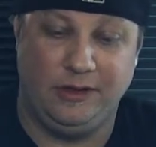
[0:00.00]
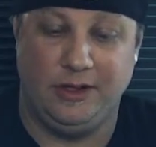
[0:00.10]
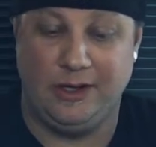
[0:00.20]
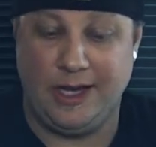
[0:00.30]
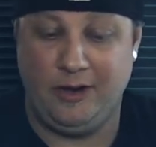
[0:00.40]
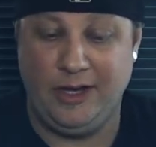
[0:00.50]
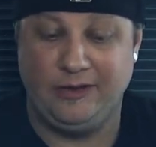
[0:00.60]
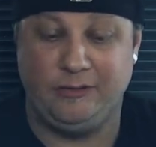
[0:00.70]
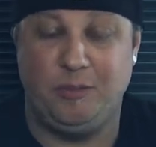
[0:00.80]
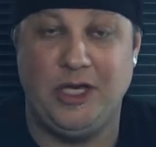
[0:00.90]
It now
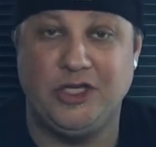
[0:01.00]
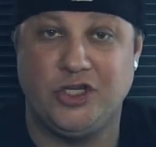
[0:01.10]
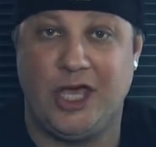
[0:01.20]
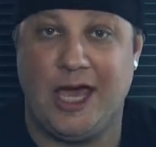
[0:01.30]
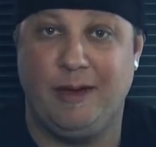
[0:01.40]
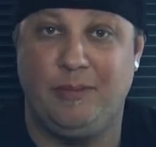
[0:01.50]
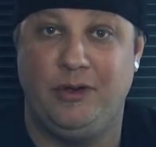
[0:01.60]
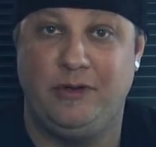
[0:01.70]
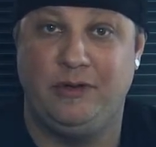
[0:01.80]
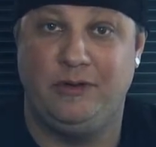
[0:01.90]
has a pinch cap,
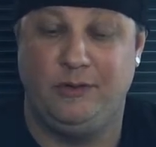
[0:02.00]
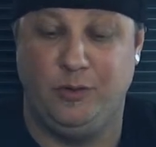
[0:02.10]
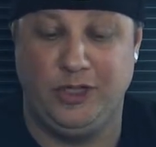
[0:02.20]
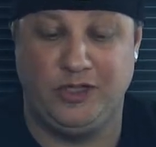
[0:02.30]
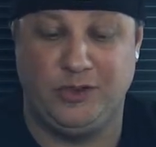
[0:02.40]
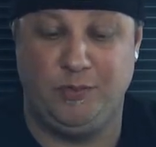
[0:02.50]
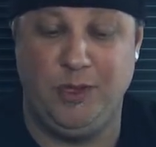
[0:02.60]
which